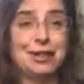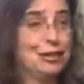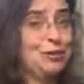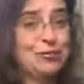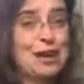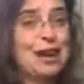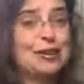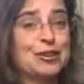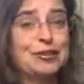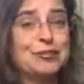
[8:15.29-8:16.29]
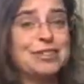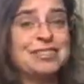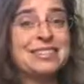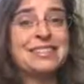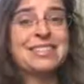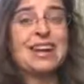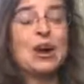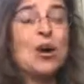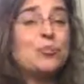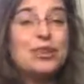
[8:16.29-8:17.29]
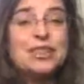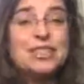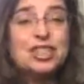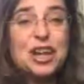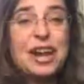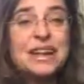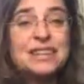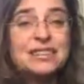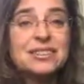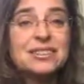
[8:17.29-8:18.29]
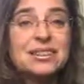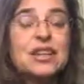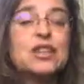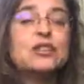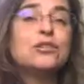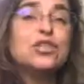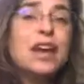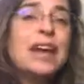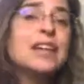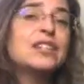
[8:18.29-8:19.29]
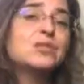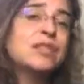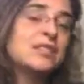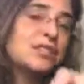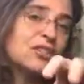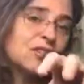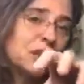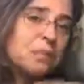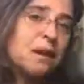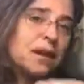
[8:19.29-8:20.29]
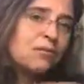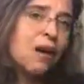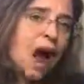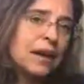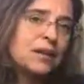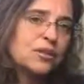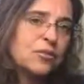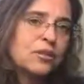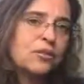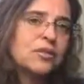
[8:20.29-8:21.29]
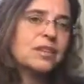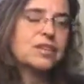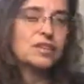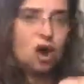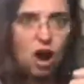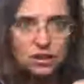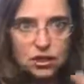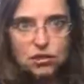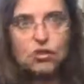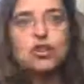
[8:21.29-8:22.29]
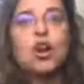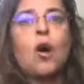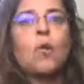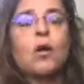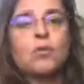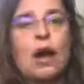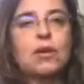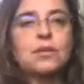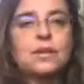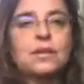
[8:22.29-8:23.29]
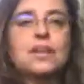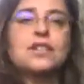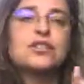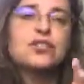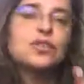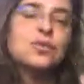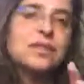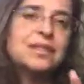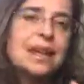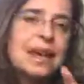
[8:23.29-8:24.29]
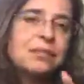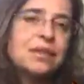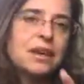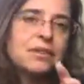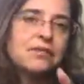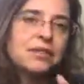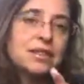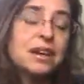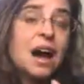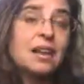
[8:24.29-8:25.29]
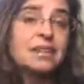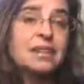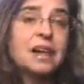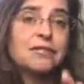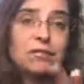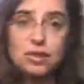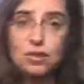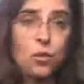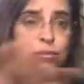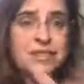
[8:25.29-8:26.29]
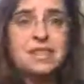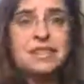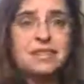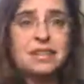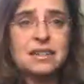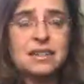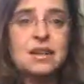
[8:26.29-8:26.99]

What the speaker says: you've got a good reason to stay home. You're going to change. You change because there's a big rock in the river that's causing you to go around it. So do the same thing for this holiday, for this whole season.